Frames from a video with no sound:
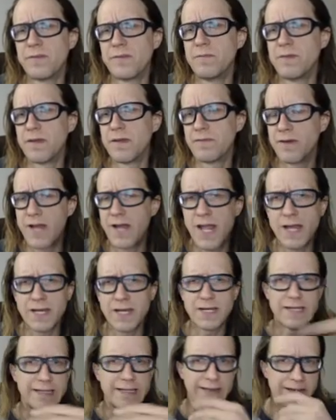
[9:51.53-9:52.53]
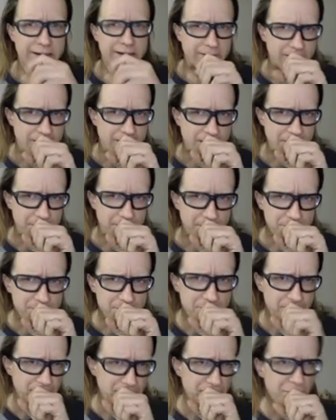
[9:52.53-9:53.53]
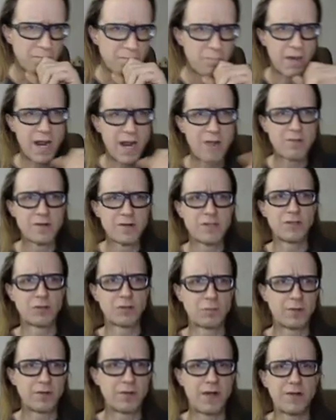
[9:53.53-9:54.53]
different editing later on. But I wouldn't just put out